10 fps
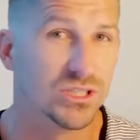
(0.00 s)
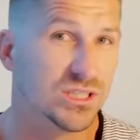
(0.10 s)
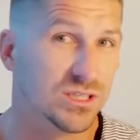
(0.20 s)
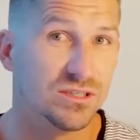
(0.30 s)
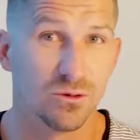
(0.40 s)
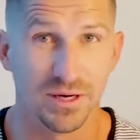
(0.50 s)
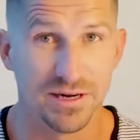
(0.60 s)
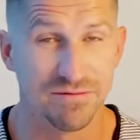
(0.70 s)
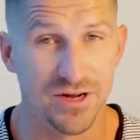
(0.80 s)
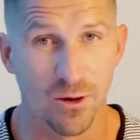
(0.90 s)
is the story
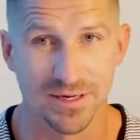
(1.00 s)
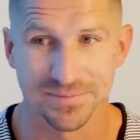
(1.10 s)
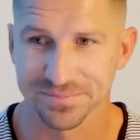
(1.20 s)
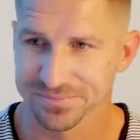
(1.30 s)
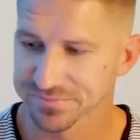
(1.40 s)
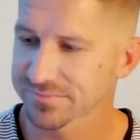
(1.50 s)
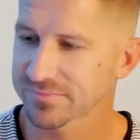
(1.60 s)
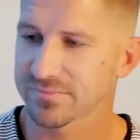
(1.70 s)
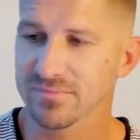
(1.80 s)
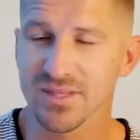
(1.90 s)
of Noah.
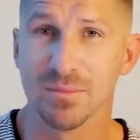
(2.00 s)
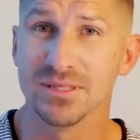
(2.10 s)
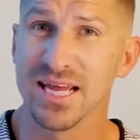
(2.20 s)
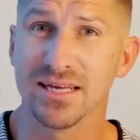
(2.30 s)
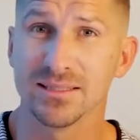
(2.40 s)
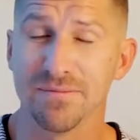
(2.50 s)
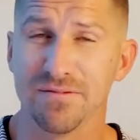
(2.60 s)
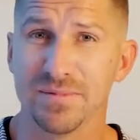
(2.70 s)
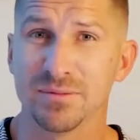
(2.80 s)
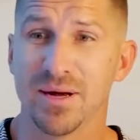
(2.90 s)
I'm going to take a sip
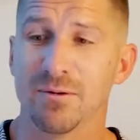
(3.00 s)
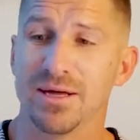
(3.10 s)
from this. By the way,